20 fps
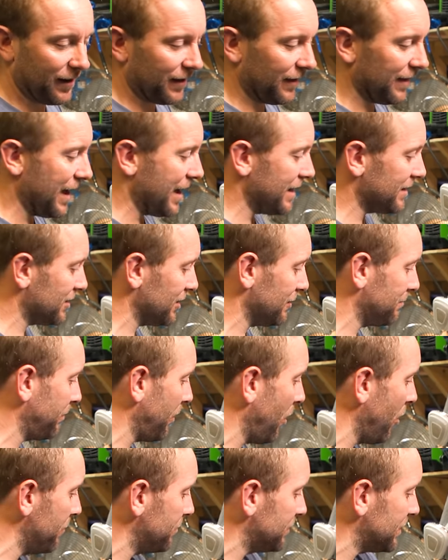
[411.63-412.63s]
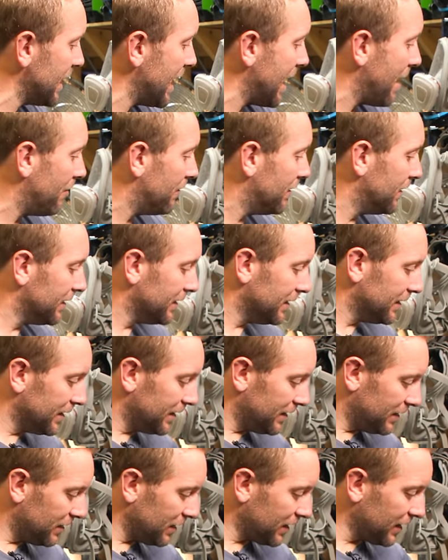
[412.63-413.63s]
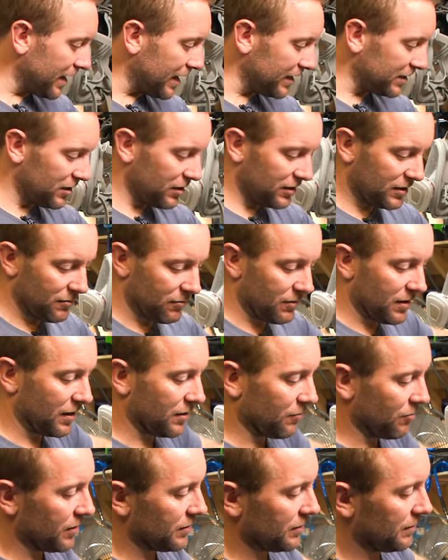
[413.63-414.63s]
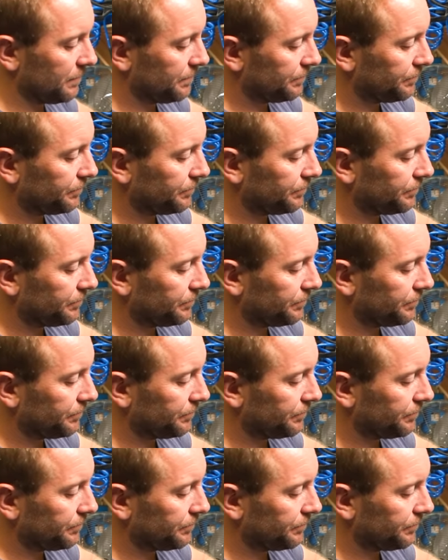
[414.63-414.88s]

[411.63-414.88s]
Look at that, it's just popped out. Look at that, let's just do another one.